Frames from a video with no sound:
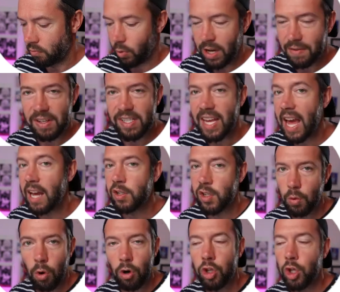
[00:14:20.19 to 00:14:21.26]
whatever
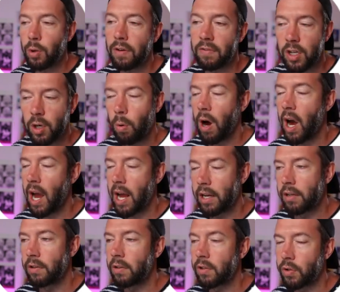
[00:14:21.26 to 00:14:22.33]
text you want, you have
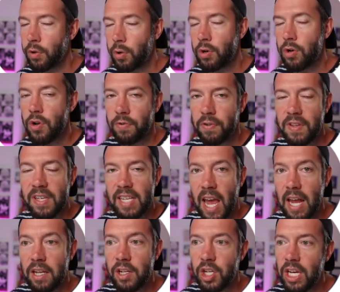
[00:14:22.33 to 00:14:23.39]
acquired or accrued enough of
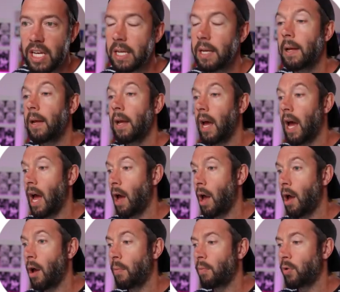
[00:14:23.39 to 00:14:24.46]
this energy,
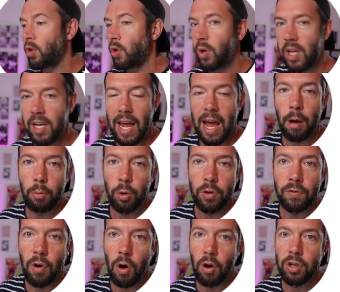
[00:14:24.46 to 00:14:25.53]
you can now
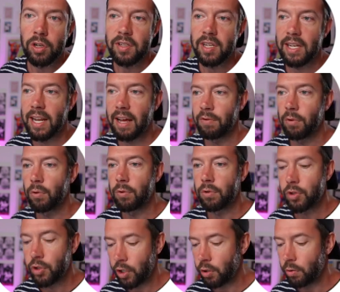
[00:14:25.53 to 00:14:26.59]
move on to level
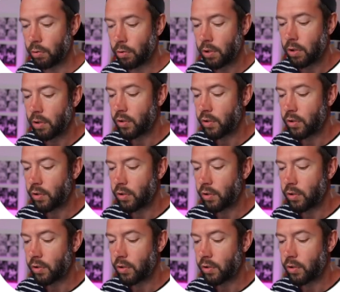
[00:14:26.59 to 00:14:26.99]
2.